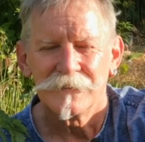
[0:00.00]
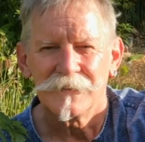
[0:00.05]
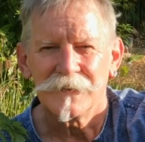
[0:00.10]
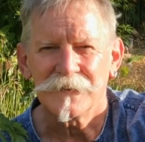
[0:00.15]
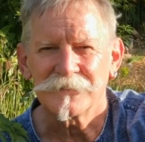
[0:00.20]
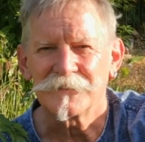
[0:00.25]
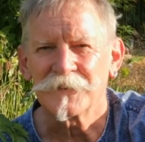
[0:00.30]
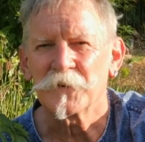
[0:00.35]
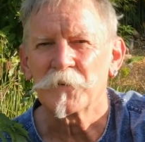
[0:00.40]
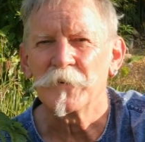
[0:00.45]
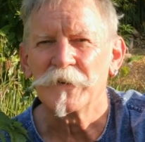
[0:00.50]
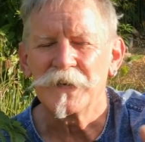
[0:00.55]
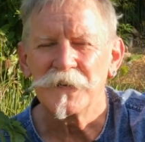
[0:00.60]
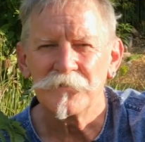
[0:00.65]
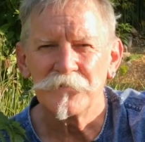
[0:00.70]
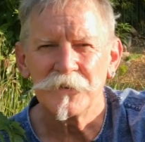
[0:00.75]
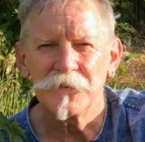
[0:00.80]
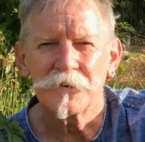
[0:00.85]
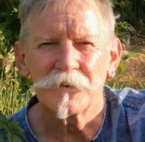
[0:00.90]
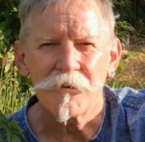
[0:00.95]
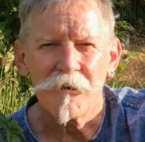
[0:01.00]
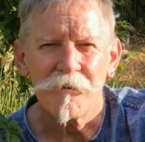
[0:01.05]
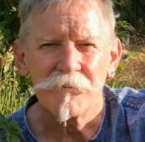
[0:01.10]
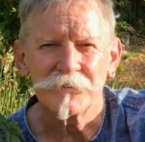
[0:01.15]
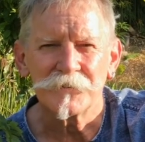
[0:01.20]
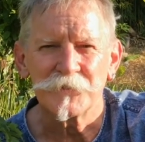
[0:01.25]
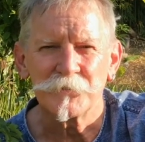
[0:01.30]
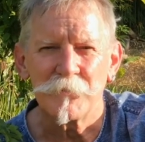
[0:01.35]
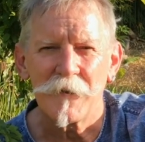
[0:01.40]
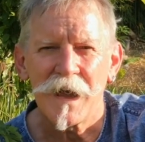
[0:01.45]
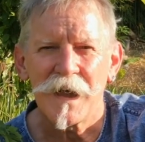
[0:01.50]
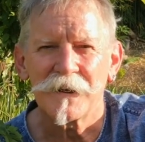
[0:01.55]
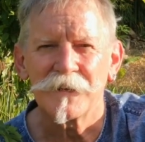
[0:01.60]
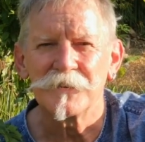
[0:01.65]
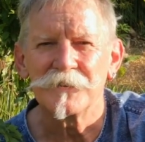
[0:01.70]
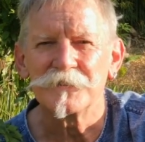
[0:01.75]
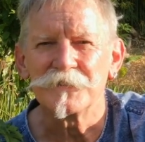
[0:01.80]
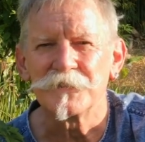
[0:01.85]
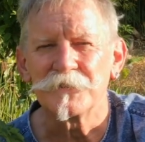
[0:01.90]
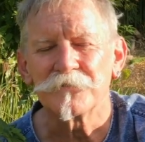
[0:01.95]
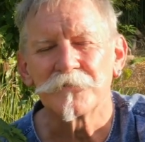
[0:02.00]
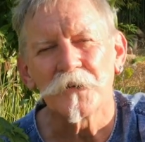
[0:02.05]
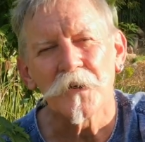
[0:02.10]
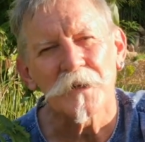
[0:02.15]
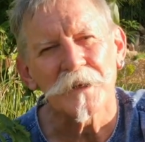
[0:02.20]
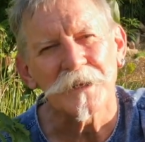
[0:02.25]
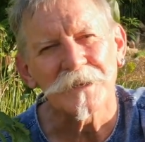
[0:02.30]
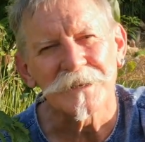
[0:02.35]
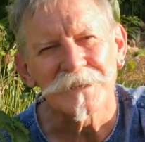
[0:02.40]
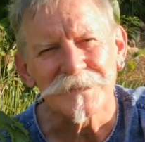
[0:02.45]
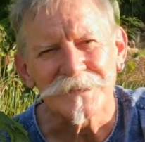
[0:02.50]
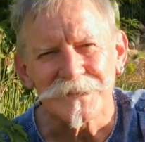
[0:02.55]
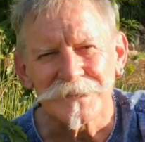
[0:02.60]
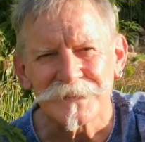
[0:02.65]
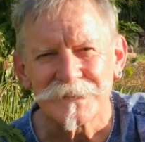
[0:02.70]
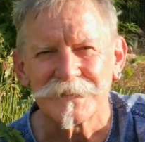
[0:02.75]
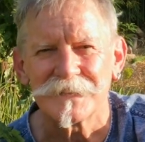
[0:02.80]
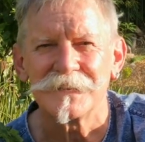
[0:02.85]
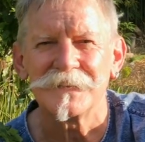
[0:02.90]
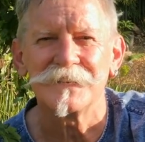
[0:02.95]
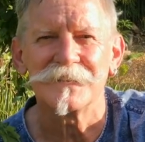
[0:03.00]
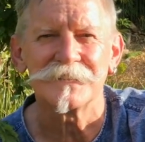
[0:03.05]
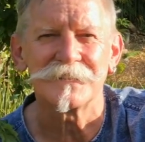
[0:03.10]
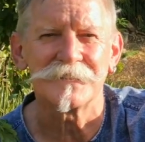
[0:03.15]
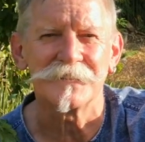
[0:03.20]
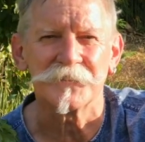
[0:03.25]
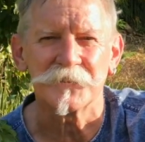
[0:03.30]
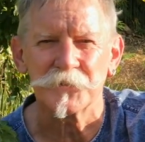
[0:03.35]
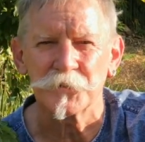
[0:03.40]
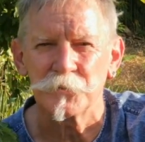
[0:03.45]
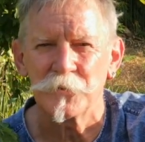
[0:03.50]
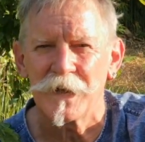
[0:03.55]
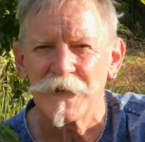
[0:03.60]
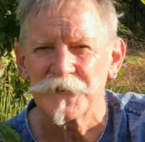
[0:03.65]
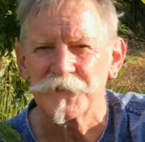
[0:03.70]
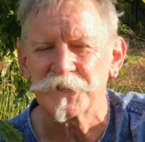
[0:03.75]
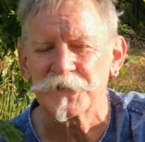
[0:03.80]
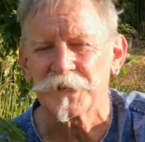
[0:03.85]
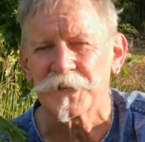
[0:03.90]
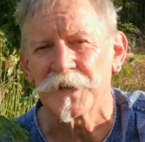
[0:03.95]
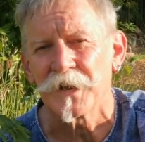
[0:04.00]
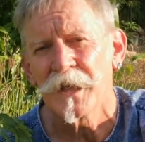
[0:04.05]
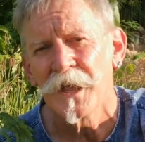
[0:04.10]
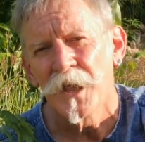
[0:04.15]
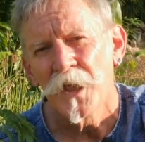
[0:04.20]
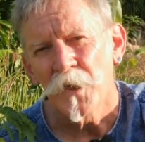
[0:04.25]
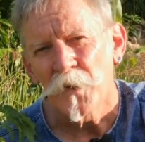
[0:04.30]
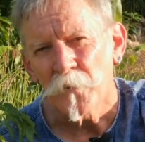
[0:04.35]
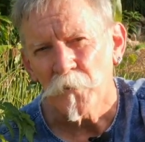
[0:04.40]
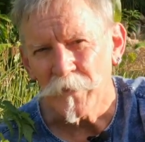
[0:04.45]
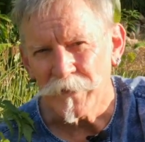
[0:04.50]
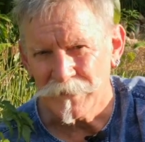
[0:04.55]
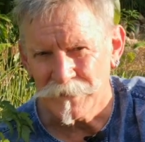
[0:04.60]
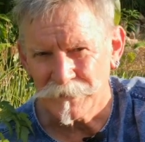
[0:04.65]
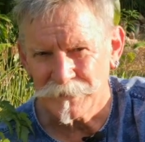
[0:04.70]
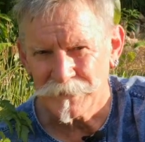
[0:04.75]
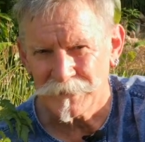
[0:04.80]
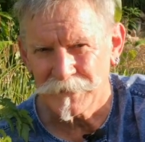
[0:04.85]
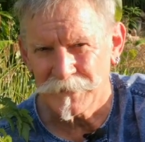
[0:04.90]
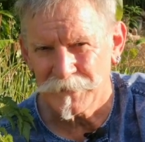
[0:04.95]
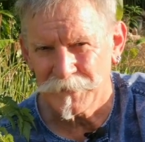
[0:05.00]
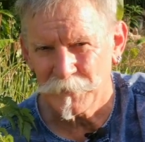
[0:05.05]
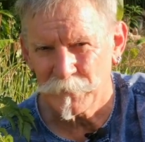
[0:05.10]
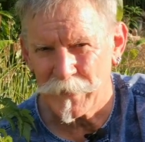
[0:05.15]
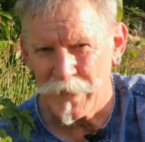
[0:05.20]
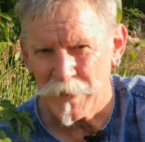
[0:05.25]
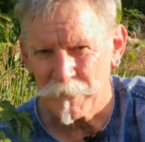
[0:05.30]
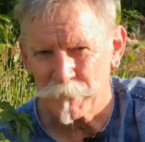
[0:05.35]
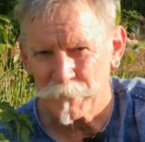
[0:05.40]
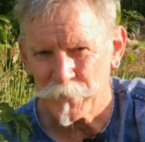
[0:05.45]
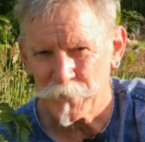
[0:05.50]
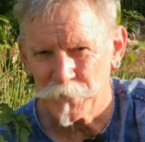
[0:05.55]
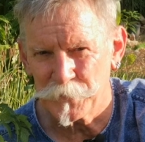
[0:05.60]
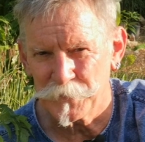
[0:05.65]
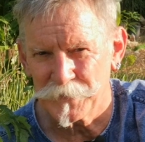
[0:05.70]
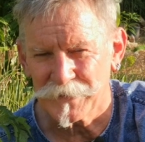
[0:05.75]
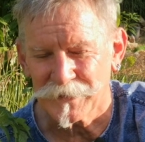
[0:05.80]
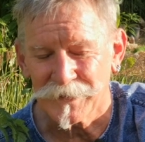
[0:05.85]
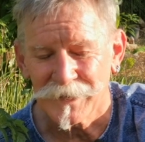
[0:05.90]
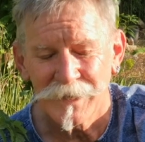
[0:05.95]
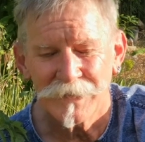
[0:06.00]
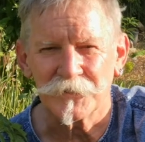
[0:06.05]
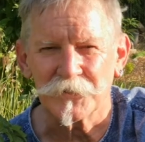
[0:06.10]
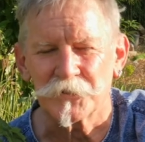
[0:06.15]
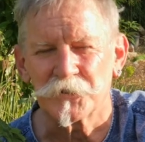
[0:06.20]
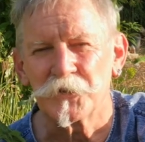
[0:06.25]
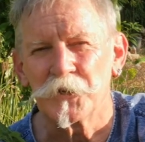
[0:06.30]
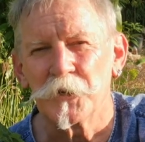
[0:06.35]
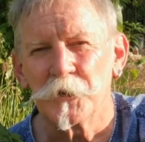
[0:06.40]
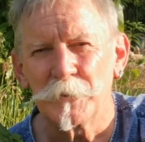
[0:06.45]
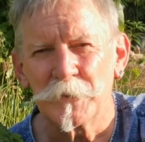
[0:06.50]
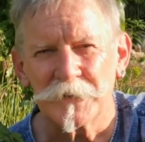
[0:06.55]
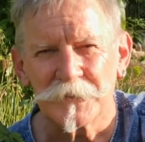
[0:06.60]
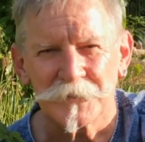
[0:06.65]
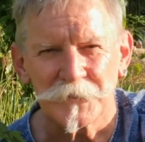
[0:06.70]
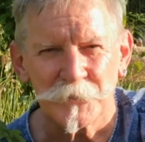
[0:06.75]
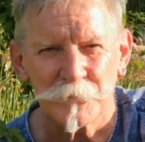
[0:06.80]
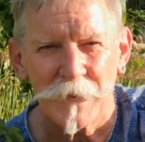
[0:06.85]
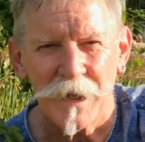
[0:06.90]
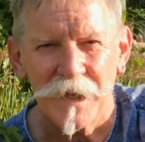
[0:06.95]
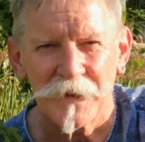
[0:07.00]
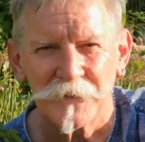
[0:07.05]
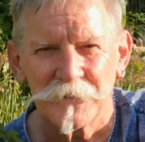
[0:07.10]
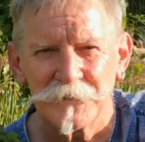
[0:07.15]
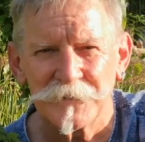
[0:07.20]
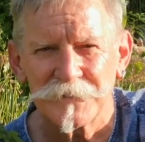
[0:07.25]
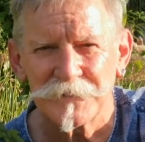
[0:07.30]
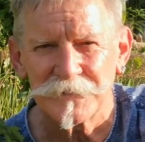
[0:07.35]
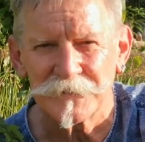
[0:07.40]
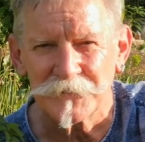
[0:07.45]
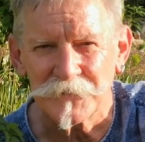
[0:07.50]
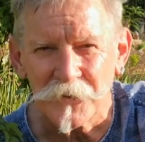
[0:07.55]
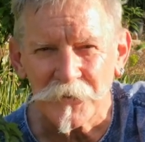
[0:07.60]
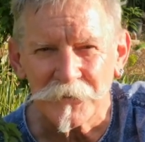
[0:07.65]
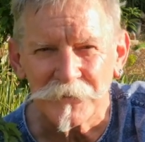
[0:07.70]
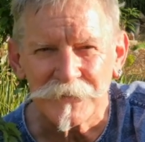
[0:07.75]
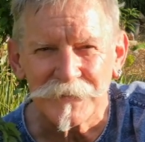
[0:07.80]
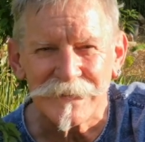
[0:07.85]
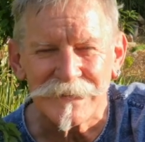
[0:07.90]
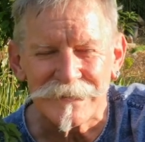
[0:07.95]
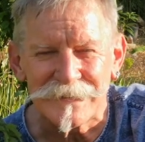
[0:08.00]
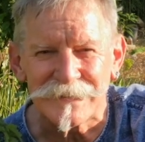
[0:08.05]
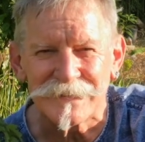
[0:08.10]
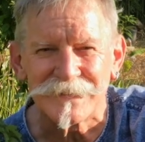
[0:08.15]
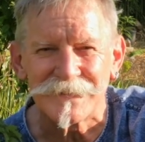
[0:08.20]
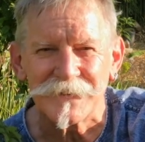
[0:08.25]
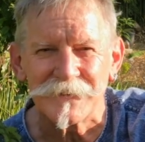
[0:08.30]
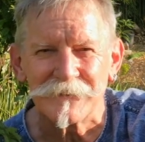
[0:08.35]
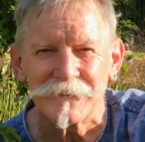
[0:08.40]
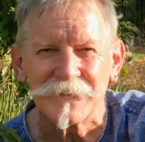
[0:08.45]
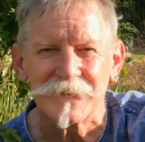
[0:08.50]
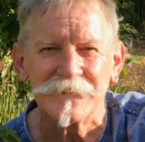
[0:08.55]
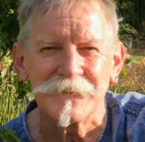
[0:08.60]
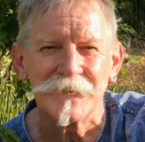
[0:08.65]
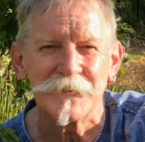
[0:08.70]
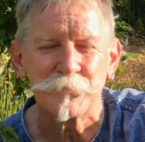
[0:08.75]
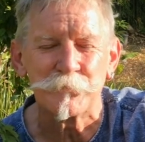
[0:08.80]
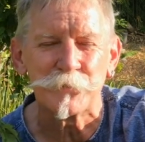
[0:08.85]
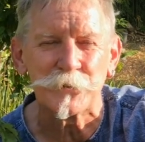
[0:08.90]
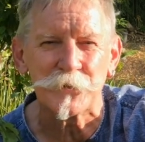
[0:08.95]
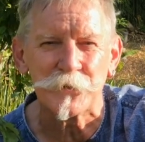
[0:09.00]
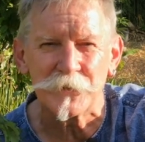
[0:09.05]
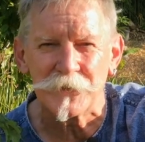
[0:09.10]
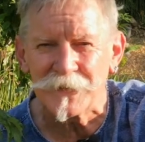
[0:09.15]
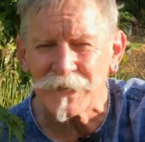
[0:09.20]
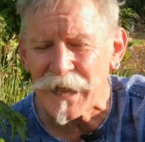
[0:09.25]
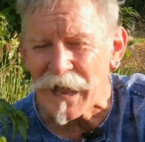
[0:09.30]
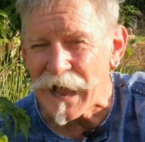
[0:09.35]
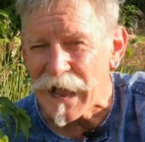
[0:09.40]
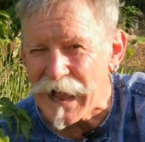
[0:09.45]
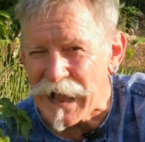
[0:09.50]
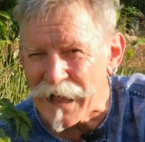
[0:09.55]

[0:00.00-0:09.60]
I think whenever you're growing tomatoes, you've got to consider your situation when you're thinking about pruning. Determinate tomatoes don't necessarily need pruning.